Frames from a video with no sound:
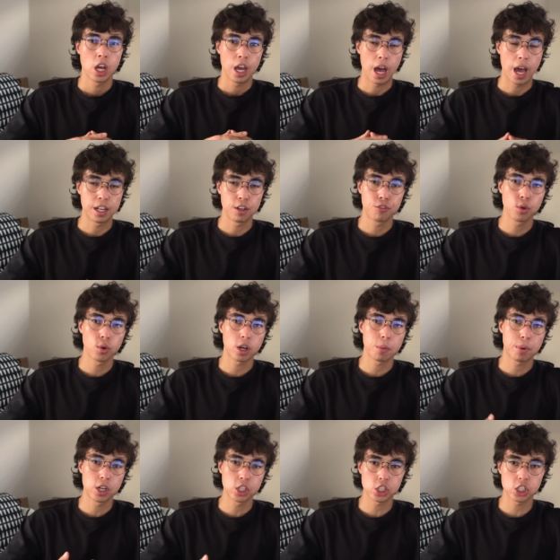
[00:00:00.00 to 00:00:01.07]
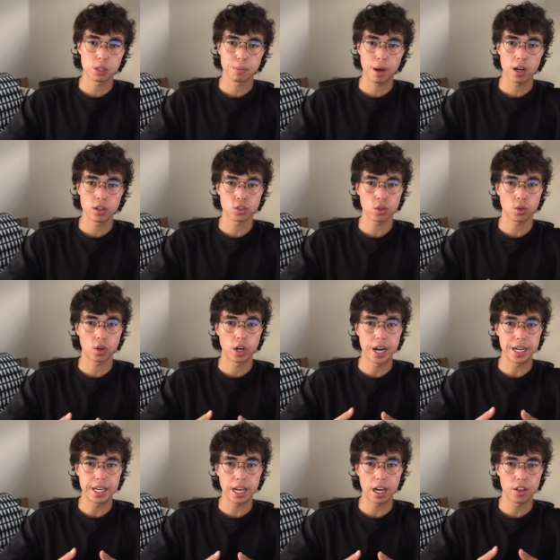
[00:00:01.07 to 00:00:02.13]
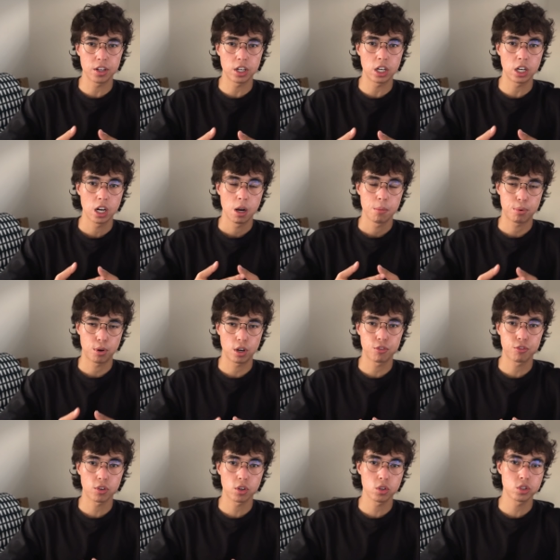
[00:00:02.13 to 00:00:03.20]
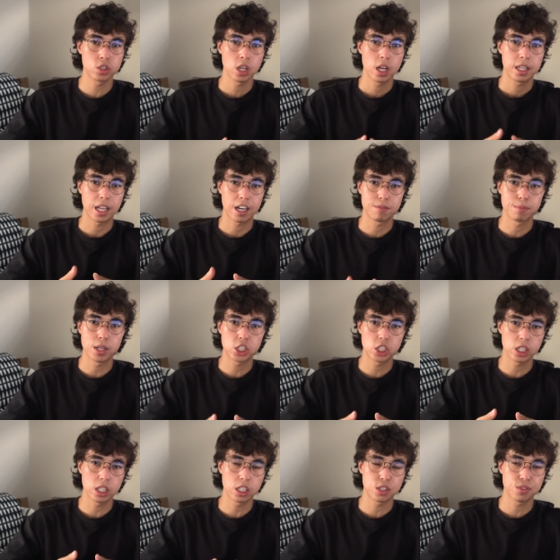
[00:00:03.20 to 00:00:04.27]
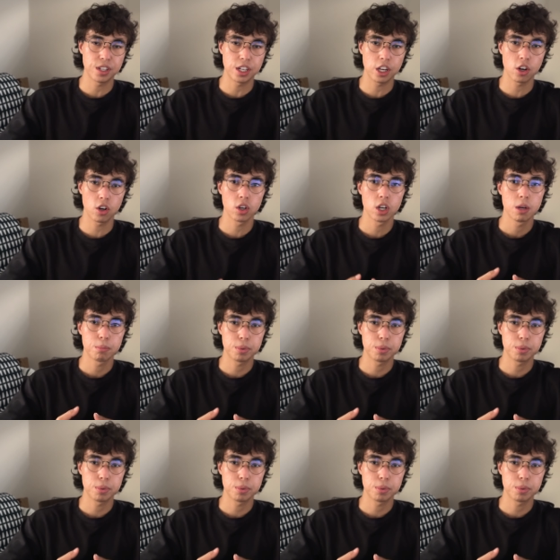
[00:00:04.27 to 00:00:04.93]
And if you want to purchase the mouse or any other peripherals that I've mentioned in this video,